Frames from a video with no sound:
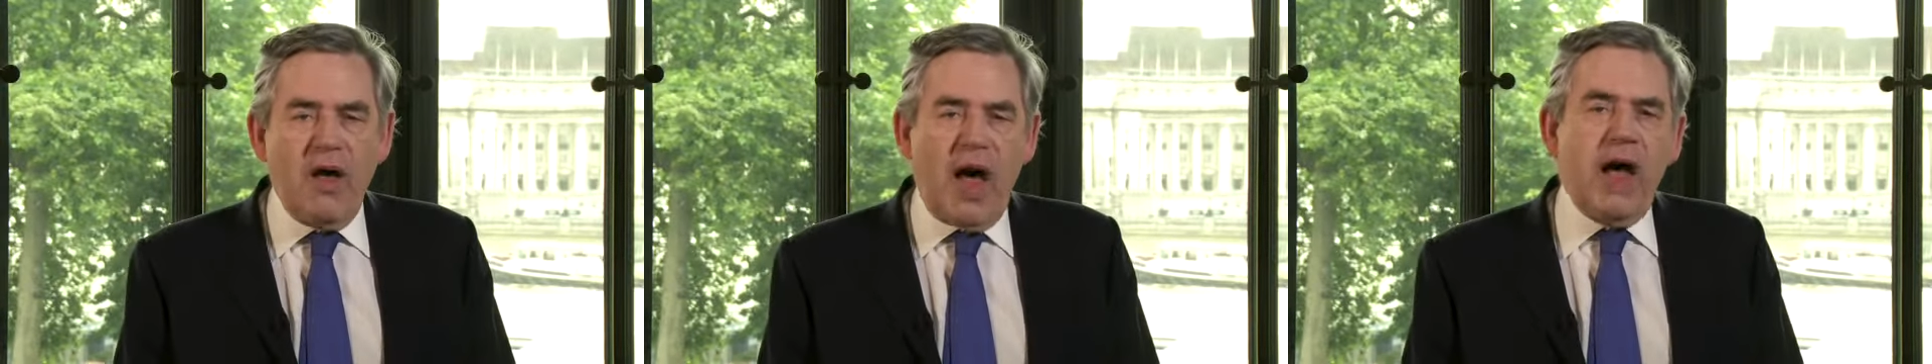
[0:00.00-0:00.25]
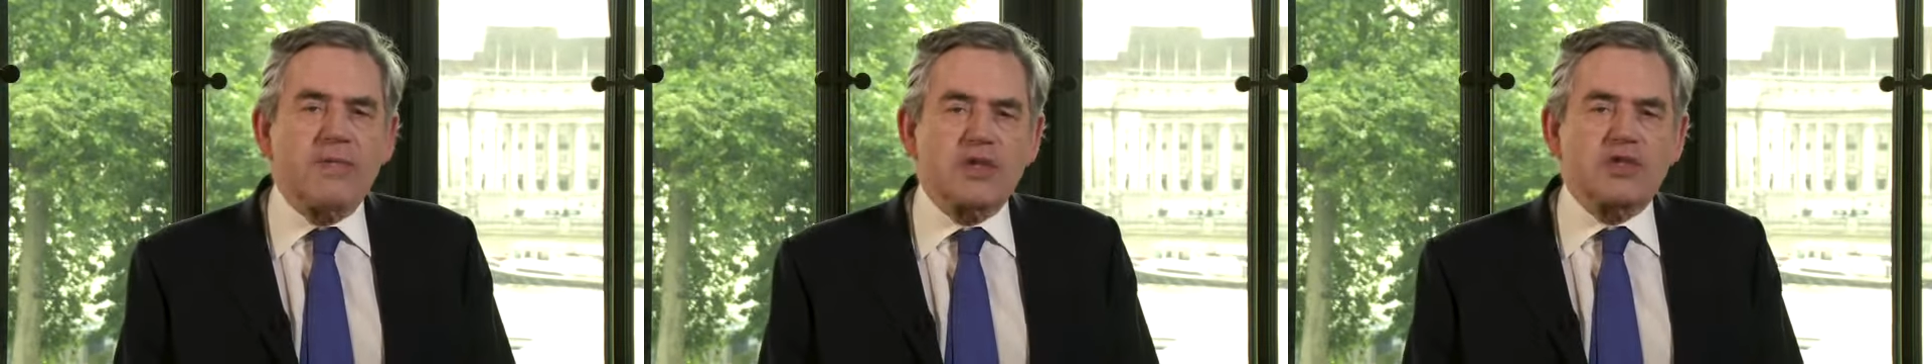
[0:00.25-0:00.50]

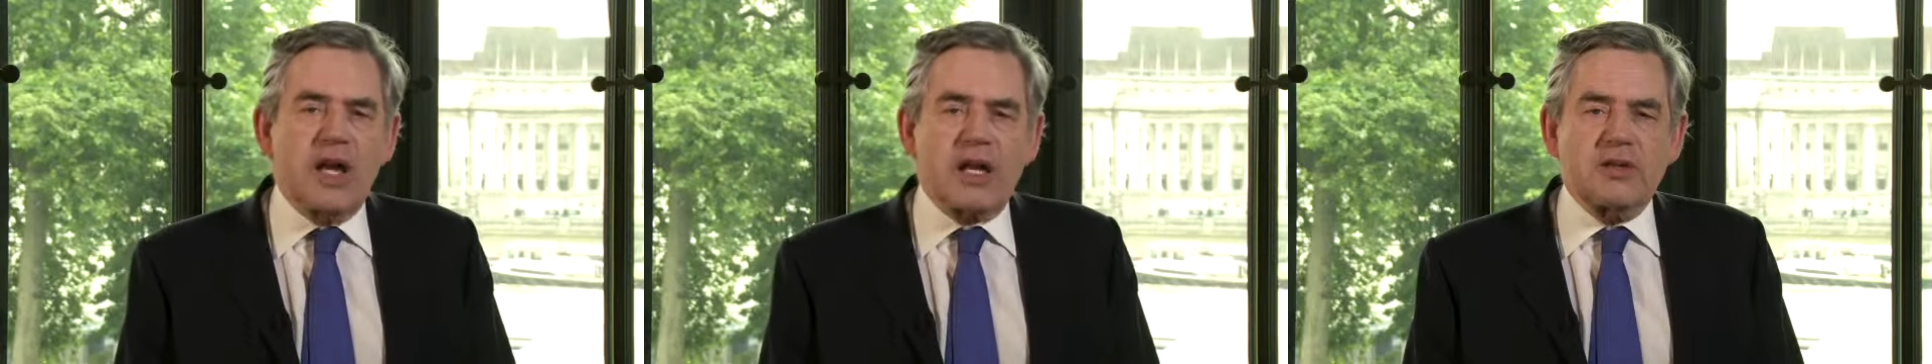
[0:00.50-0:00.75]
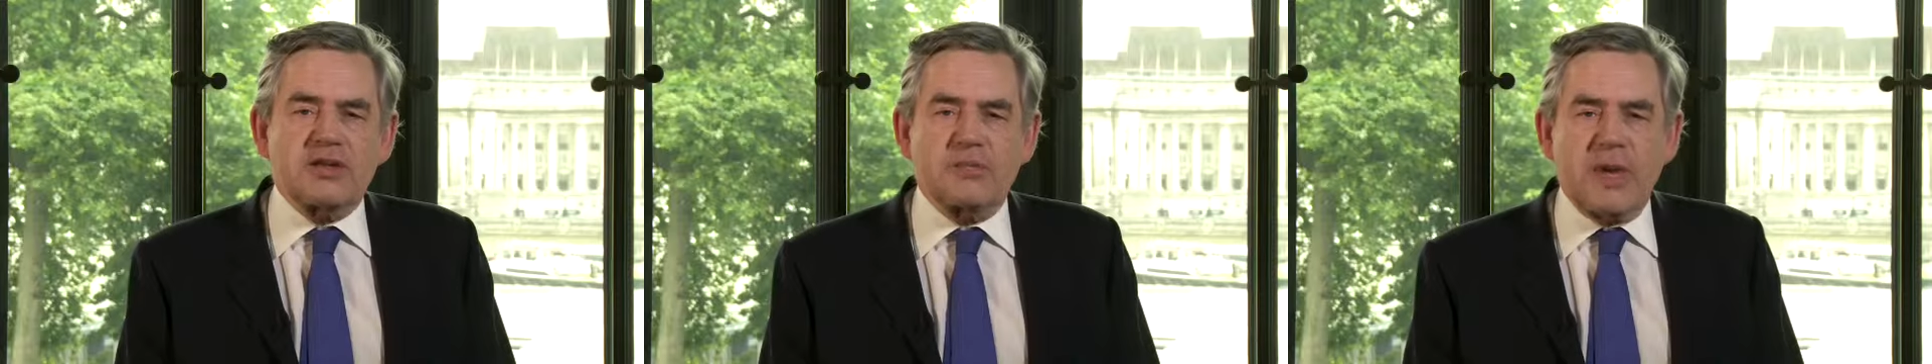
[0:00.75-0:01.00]
and the
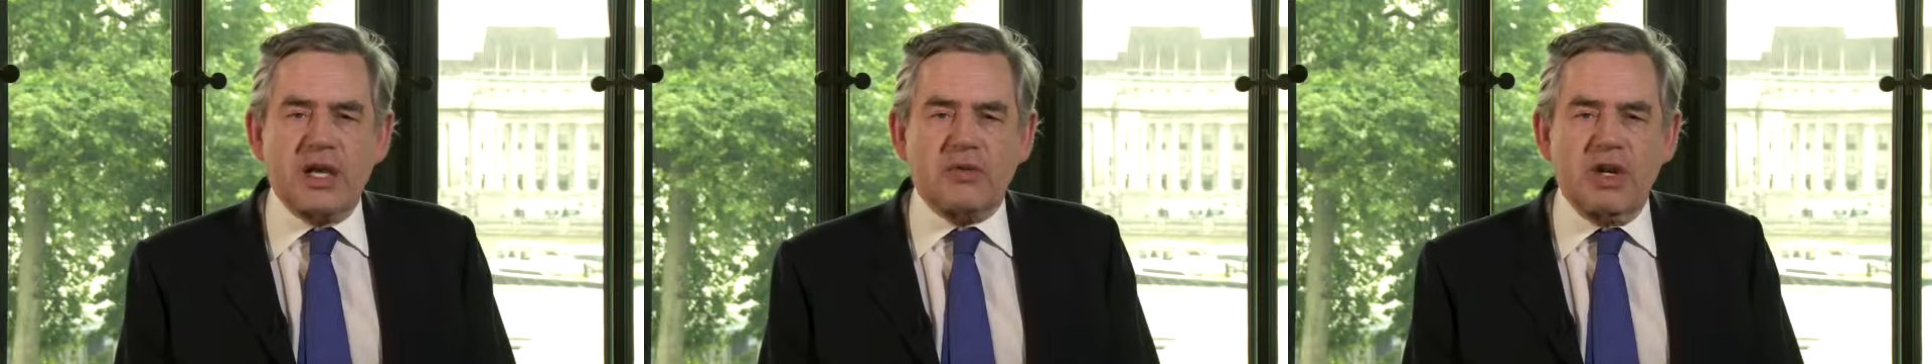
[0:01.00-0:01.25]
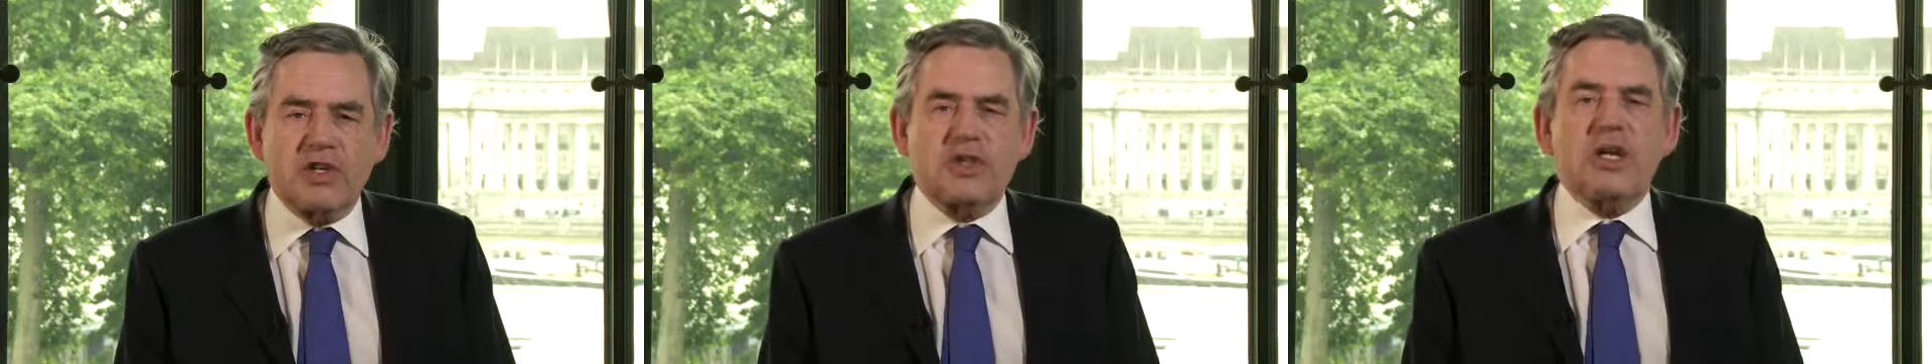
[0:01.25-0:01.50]
challenge of
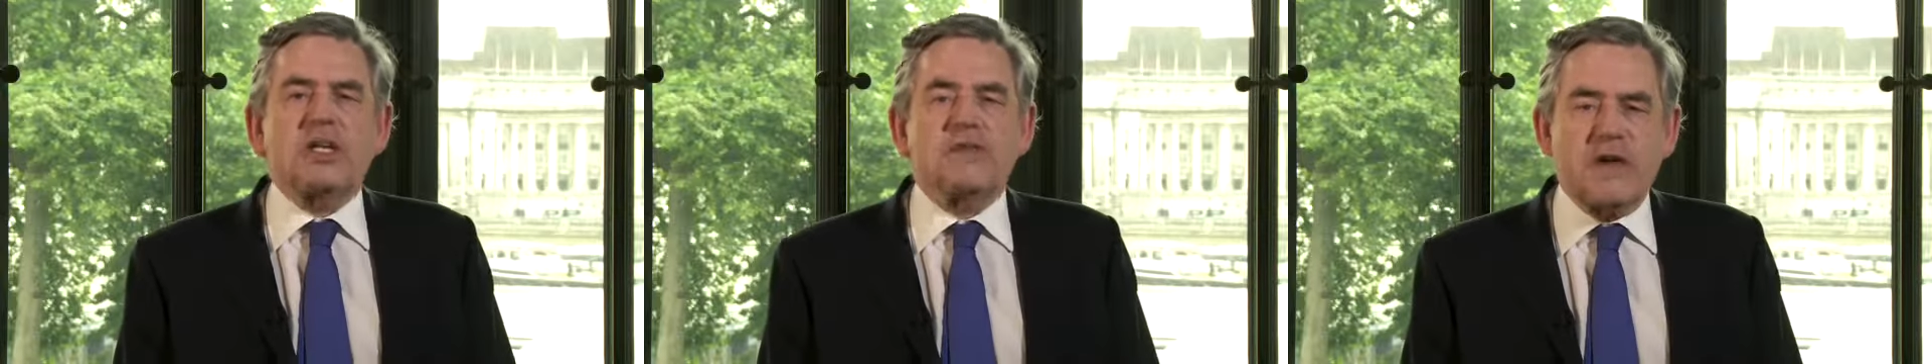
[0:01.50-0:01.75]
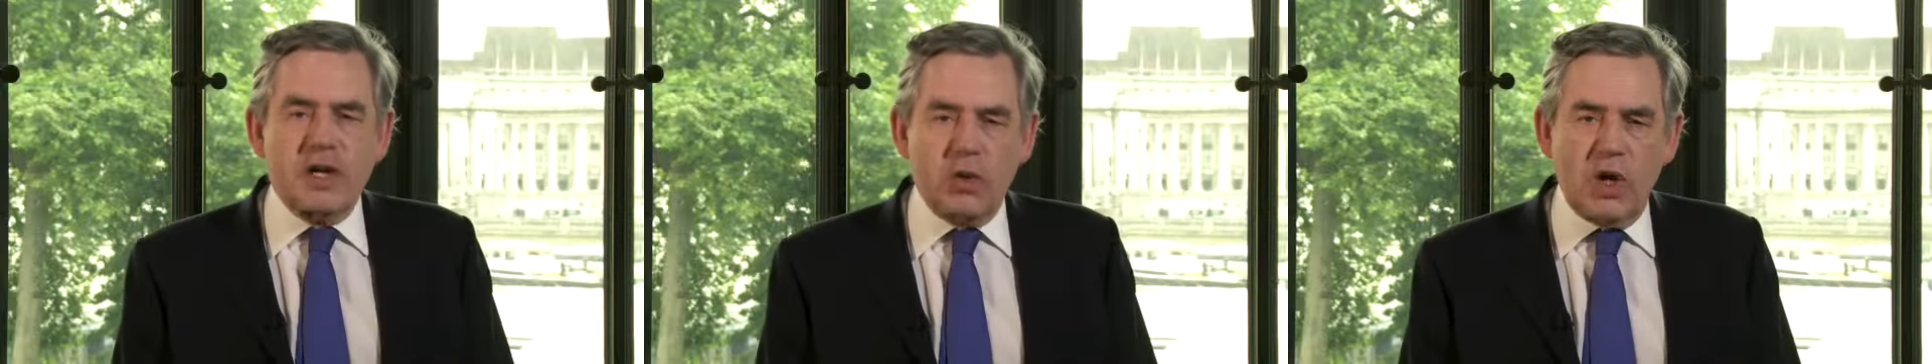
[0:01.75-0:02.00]
migration is
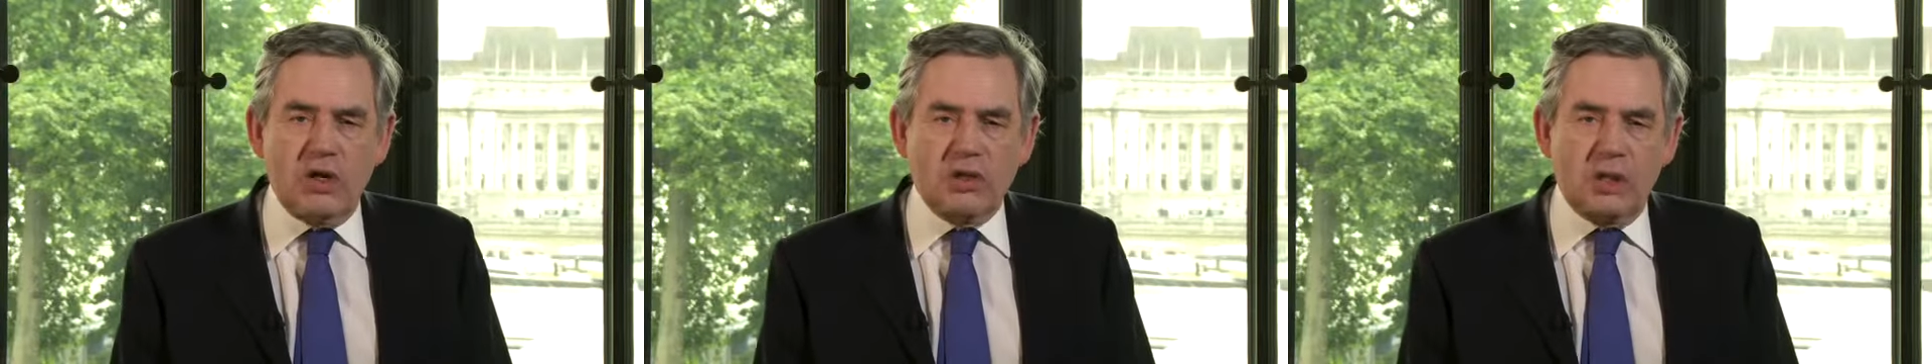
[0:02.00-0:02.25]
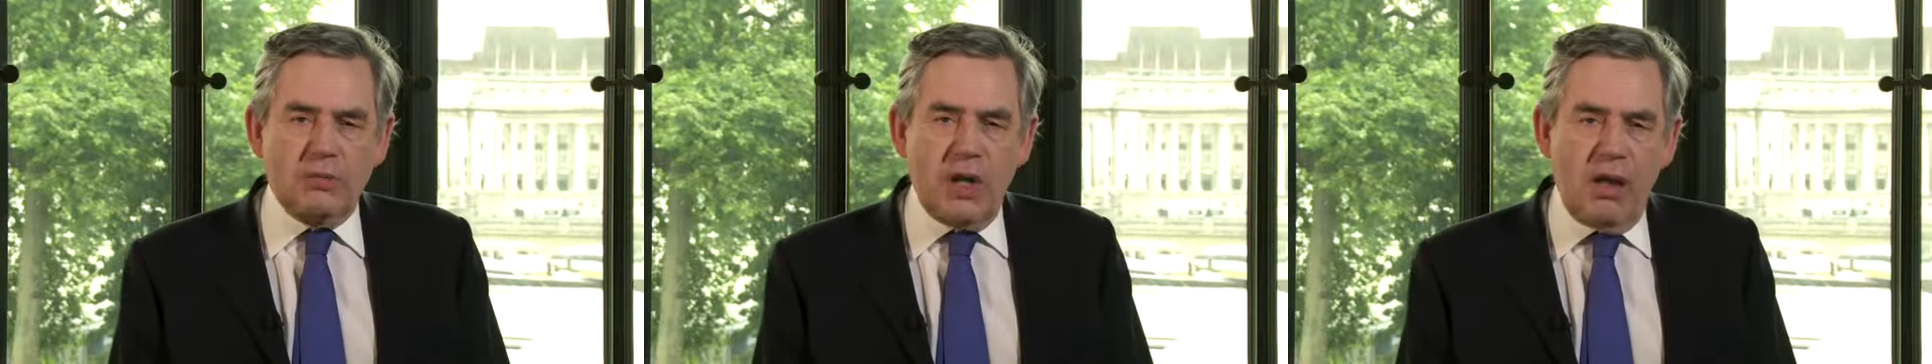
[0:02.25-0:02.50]
very
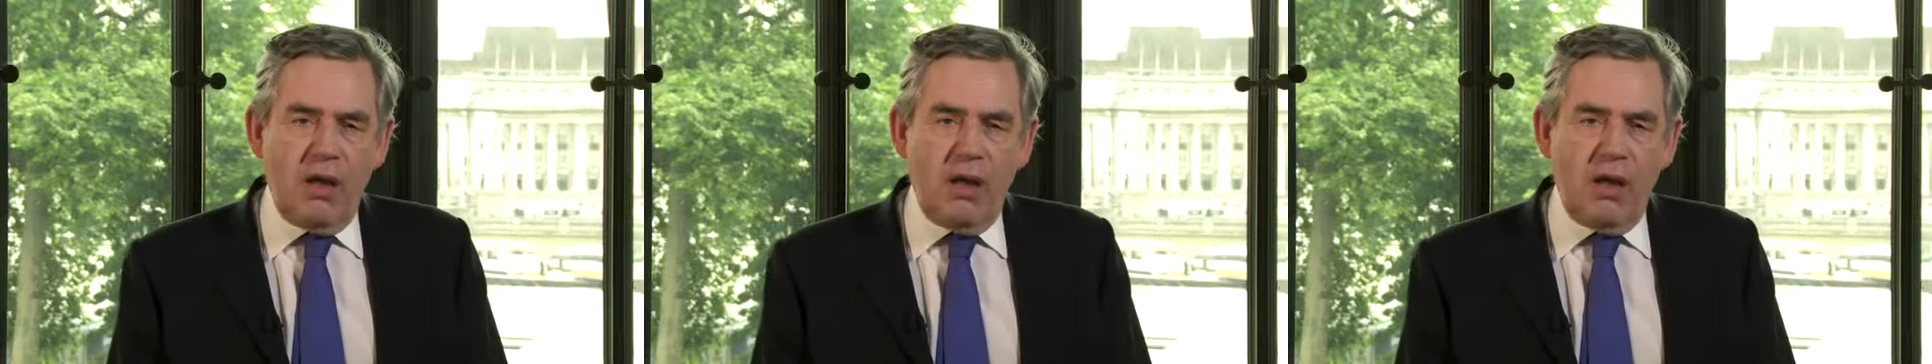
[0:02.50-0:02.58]
welcome.